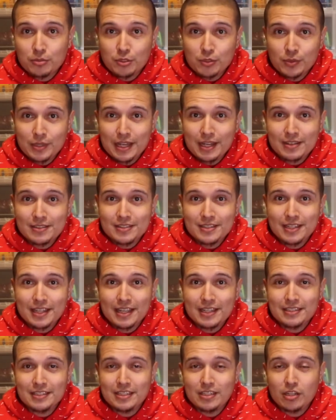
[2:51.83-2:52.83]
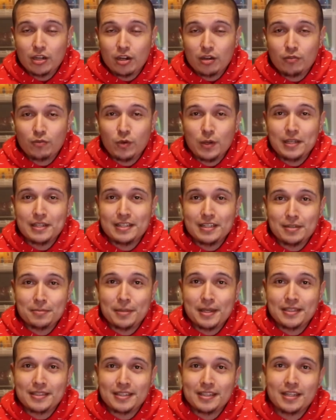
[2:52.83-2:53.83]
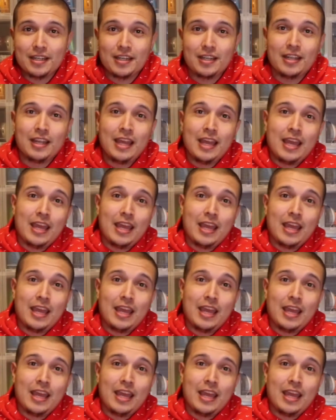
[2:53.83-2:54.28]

2018 Off-White didn't make the cut.